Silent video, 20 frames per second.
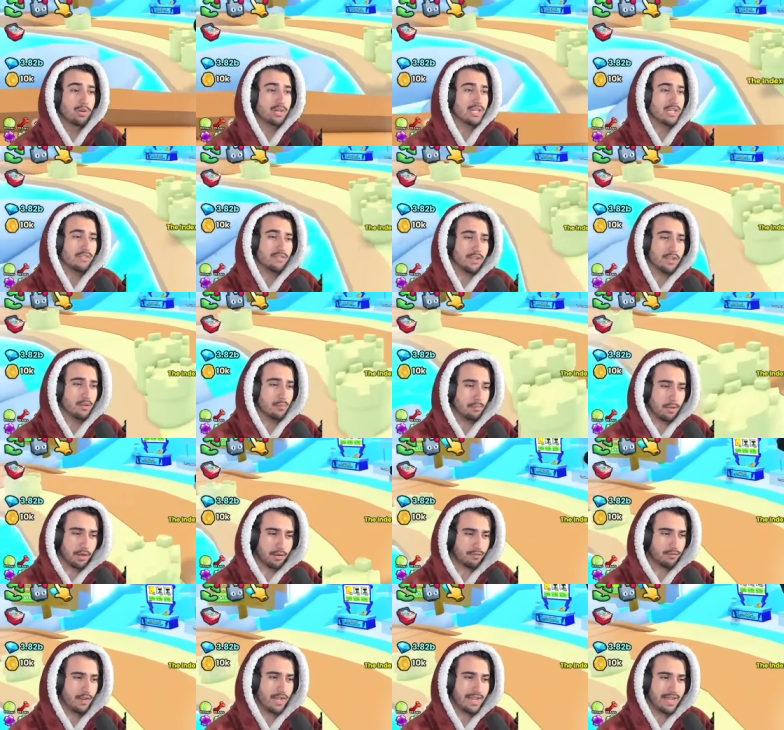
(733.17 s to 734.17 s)
or even the
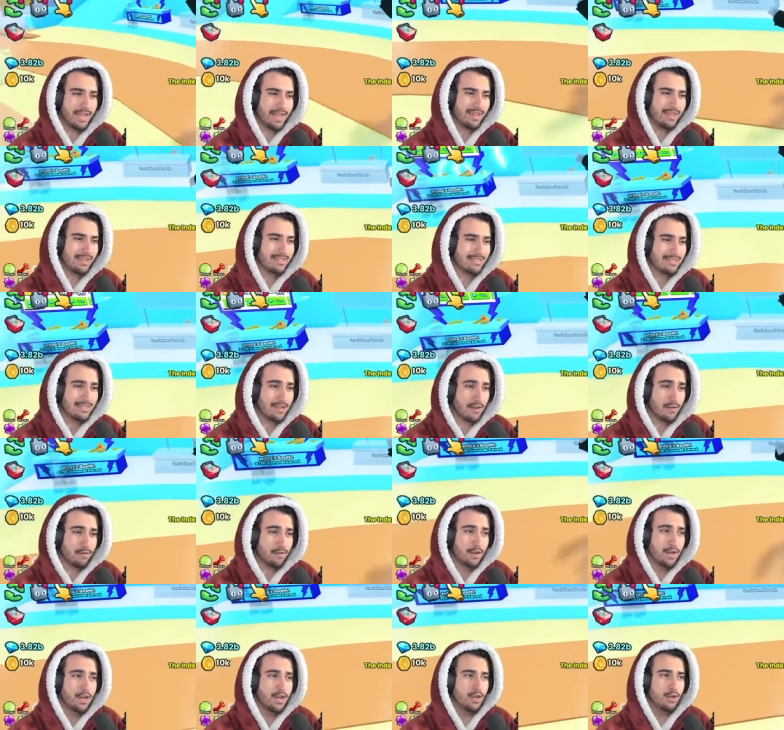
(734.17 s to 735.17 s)
butterfly egg
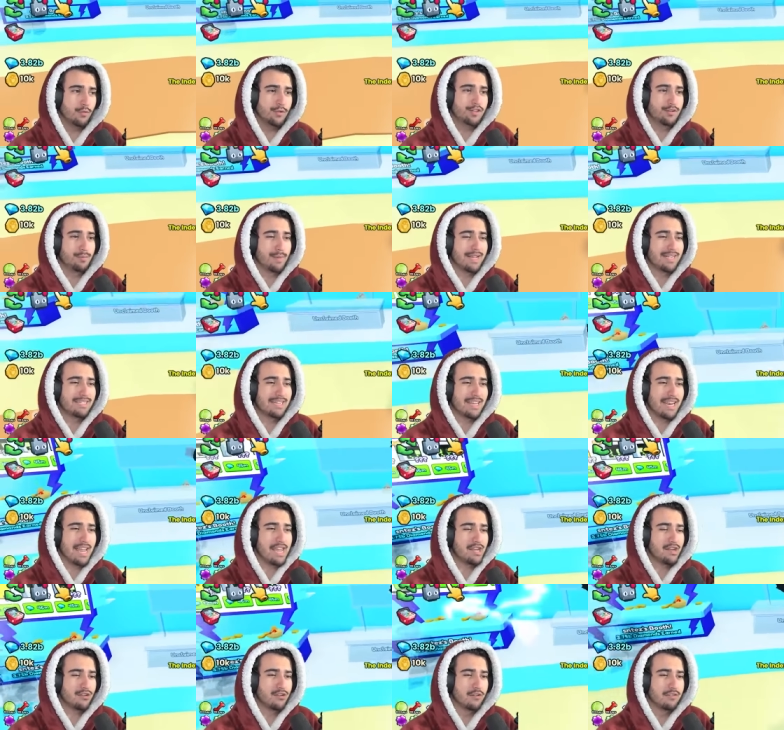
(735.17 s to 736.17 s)
itself, which makes it
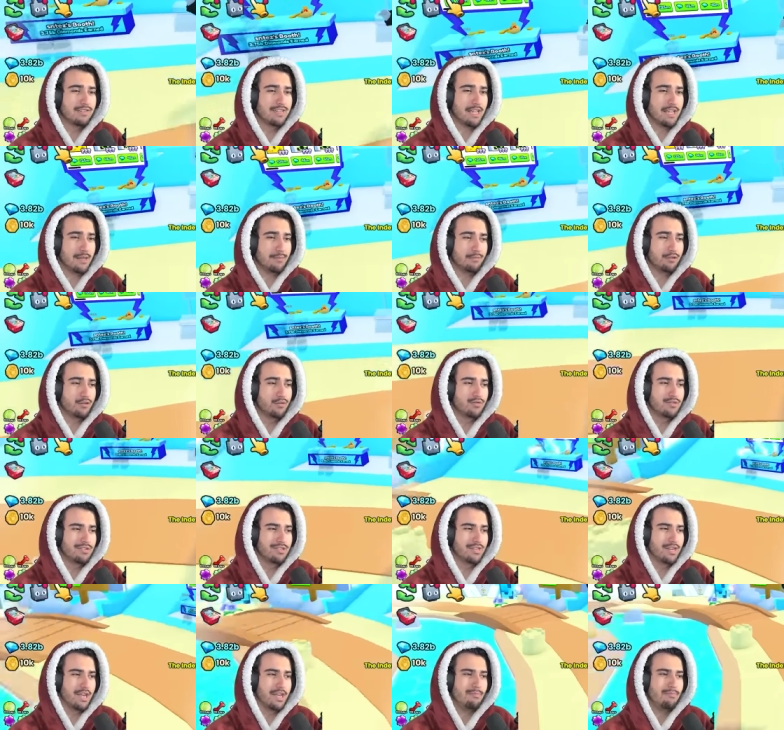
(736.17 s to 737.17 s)
a good time to
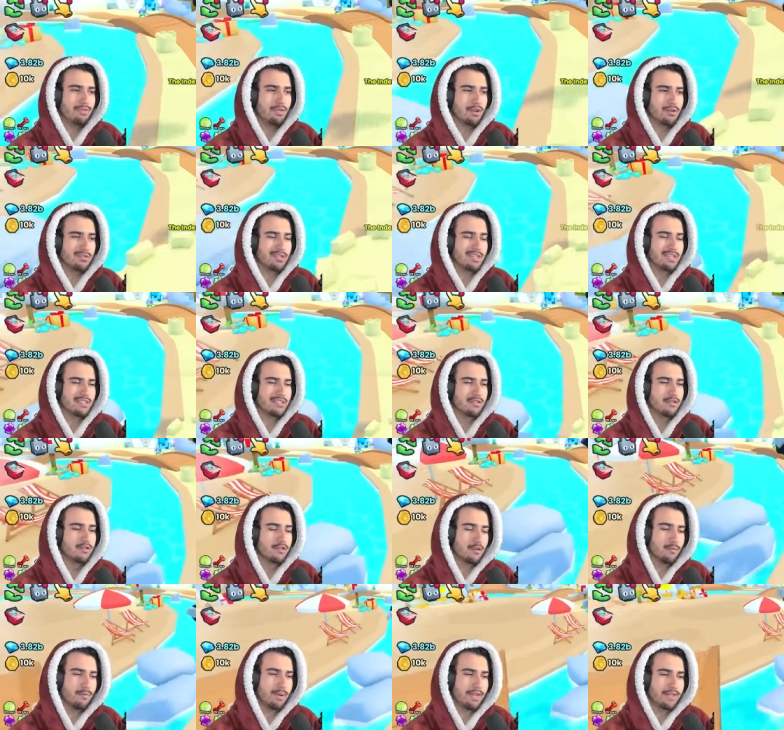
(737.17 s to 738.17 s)
snipe those
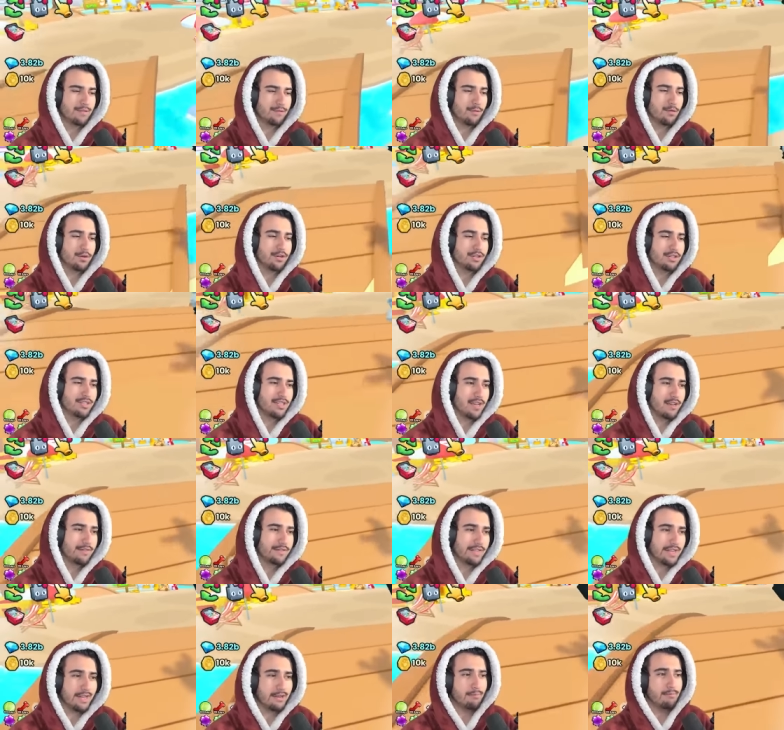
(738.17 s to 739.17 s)
exclusive pets for
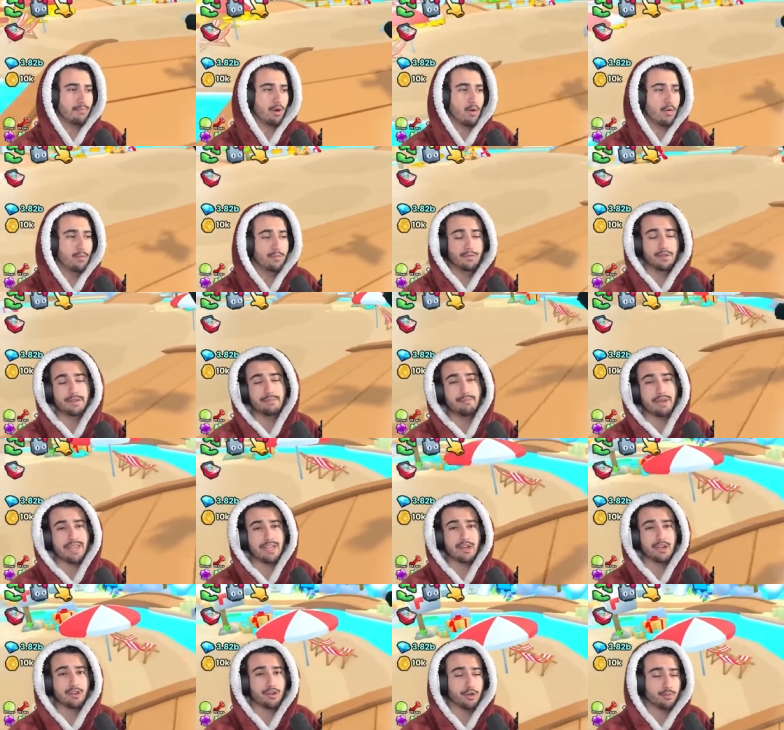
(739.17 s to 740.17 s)
yourselves and hopefully
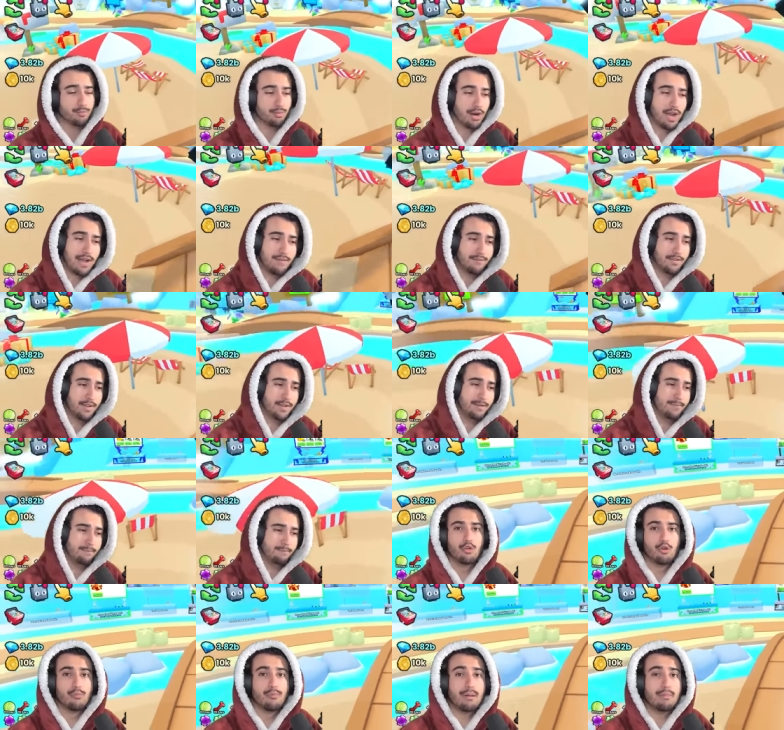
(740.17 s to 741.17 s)
make a good profit.
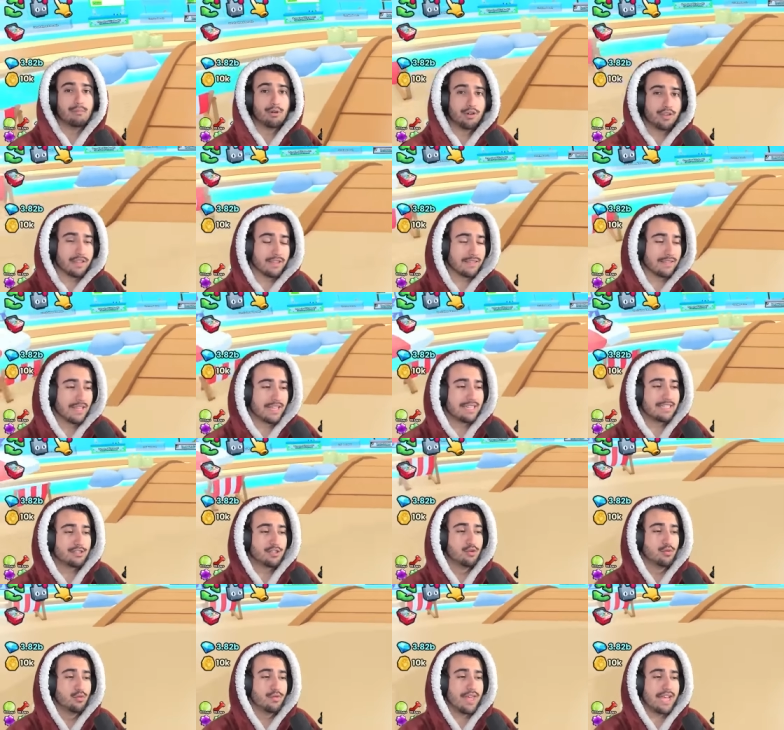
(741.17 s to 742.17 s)
Remember, the
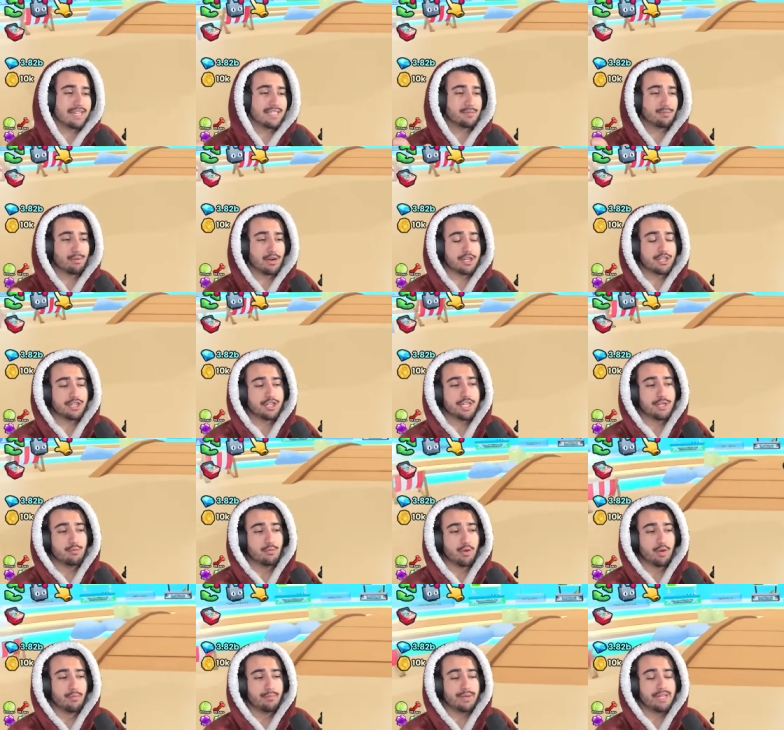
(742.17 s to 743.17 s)
link to that
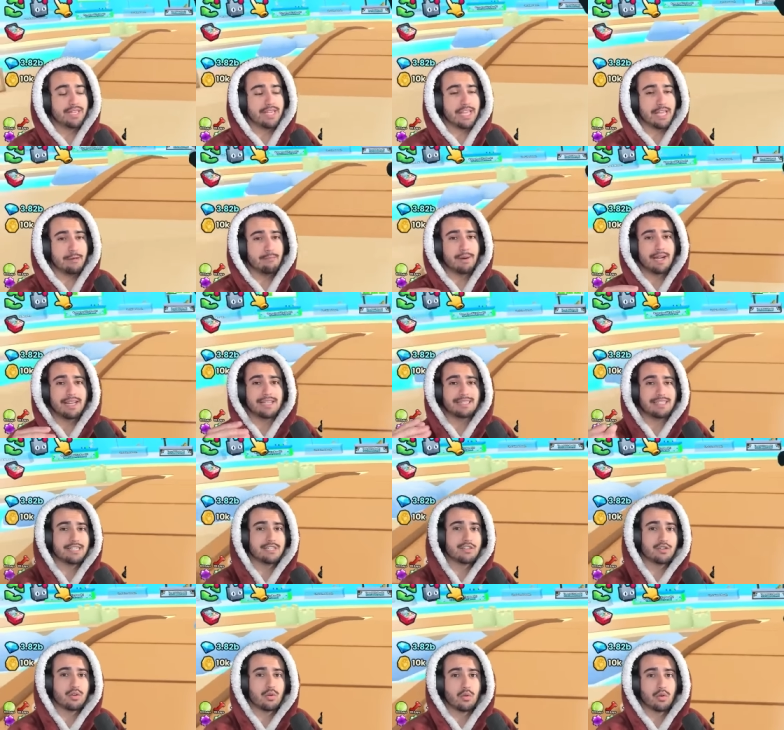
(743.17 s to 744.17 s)
spreadsheet will be in my
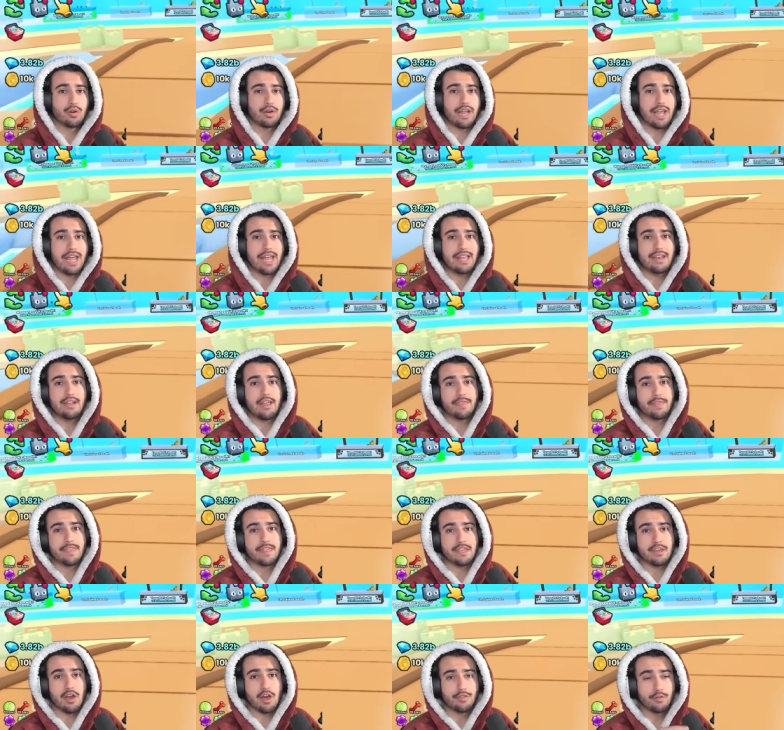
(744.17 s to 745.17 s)
Discord, and
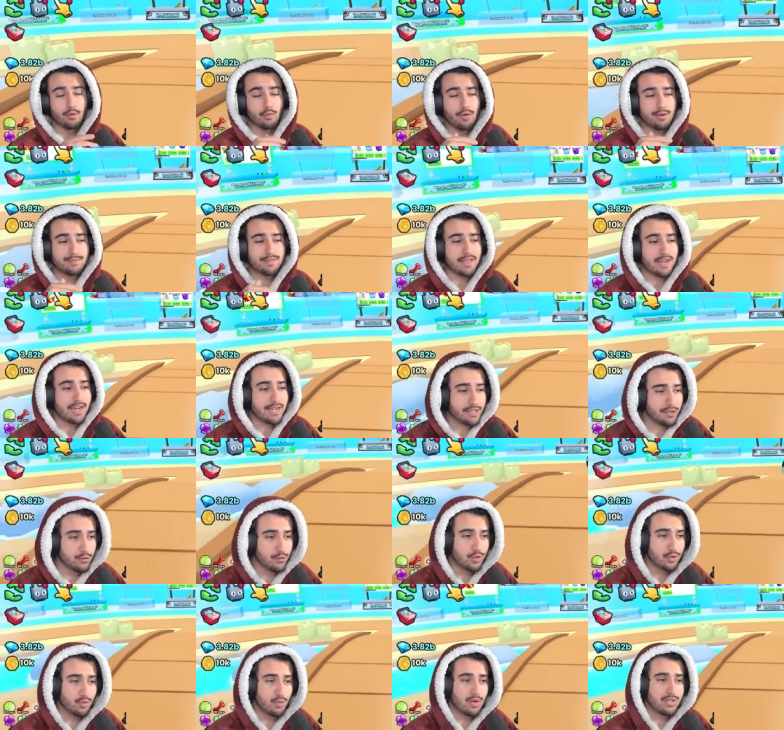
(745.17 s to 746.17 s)
the other website I
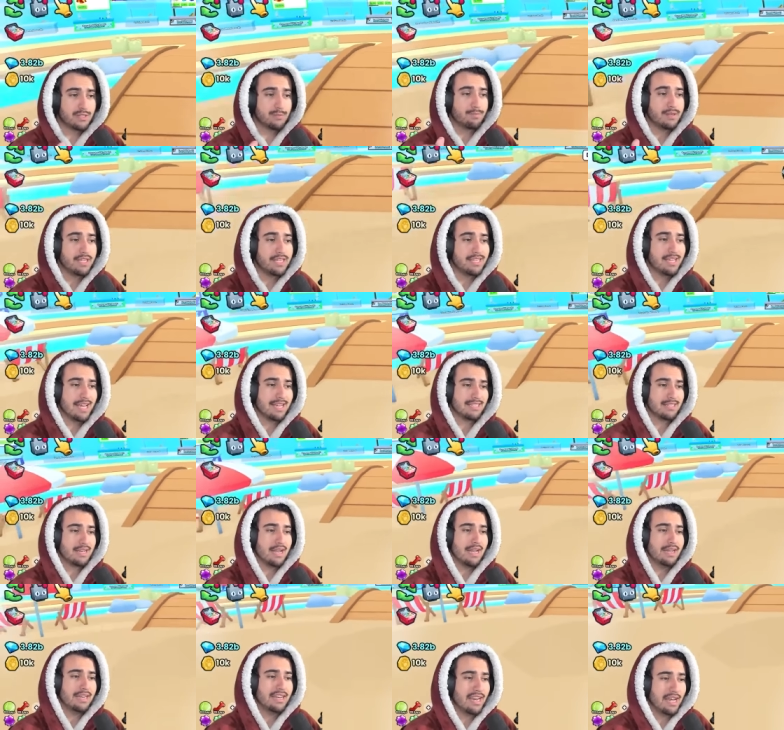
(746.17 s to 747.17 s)
used was
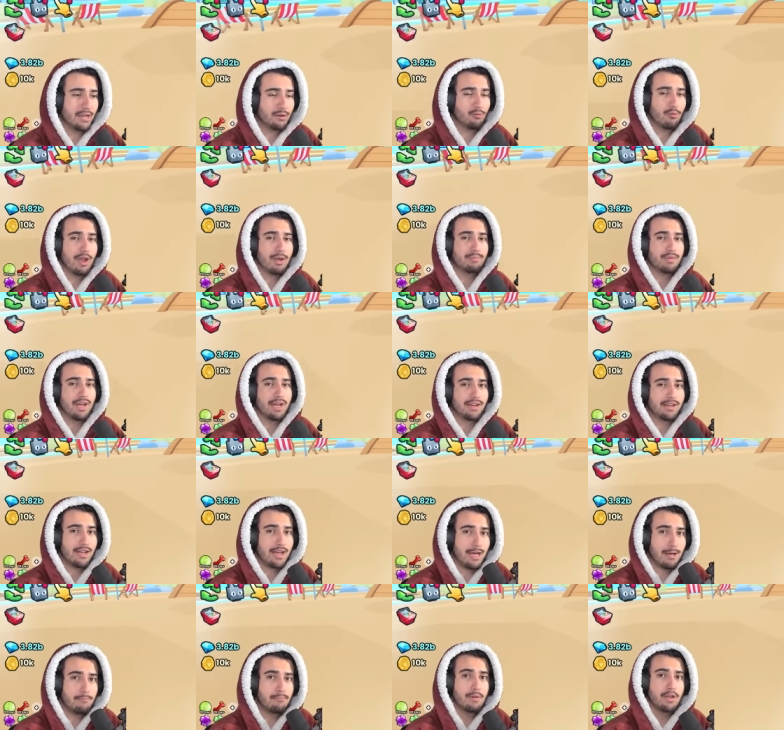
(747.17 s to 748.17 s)

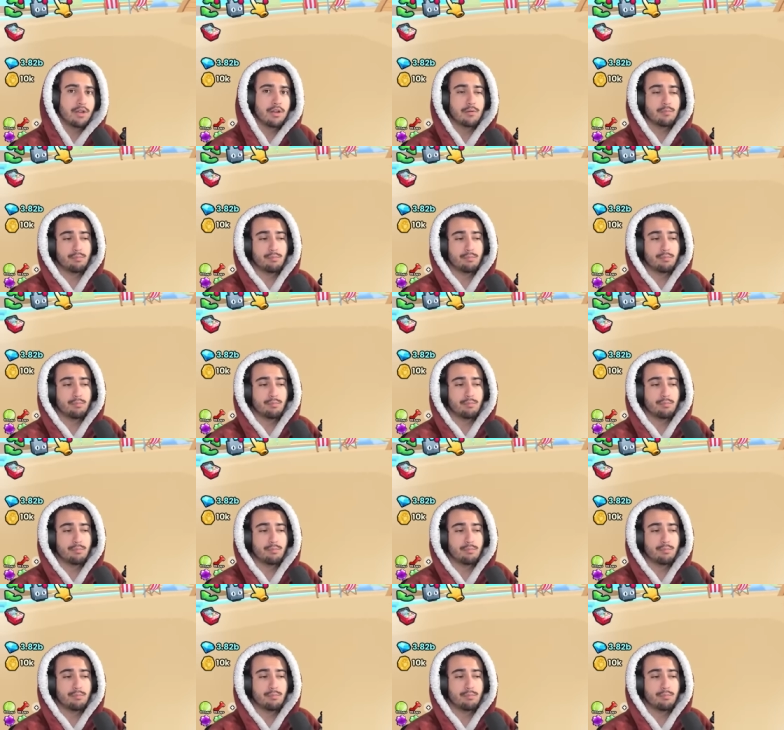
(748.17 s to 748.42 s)
ps99rap.com.